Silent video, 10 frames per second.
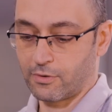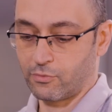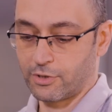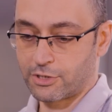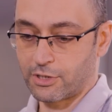
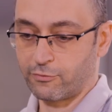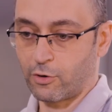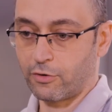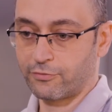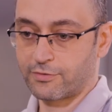which
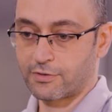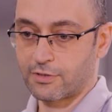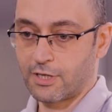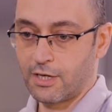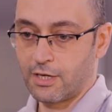involved
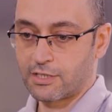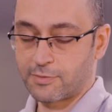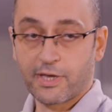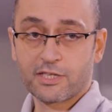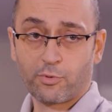
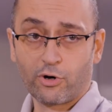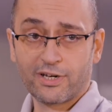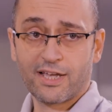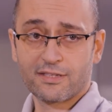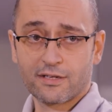spaceborne
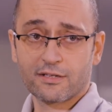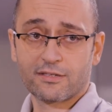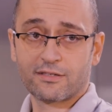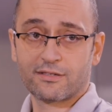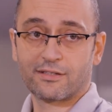
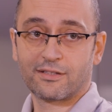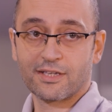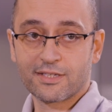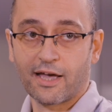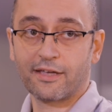lasers,
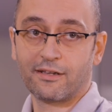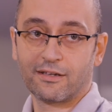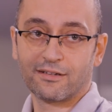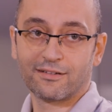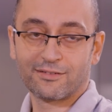
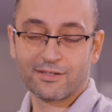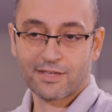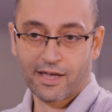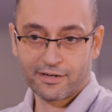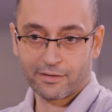designing
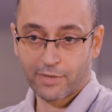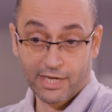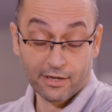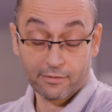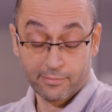
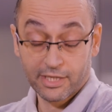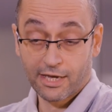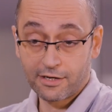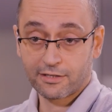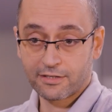
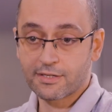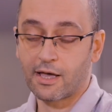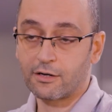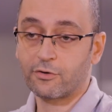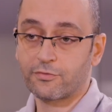mechanical
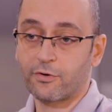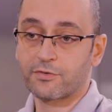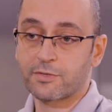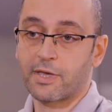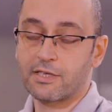design of
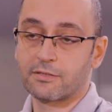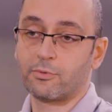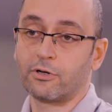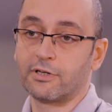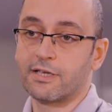
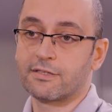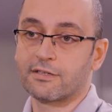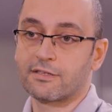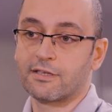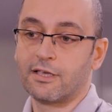spaceborne
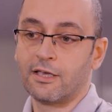lasers.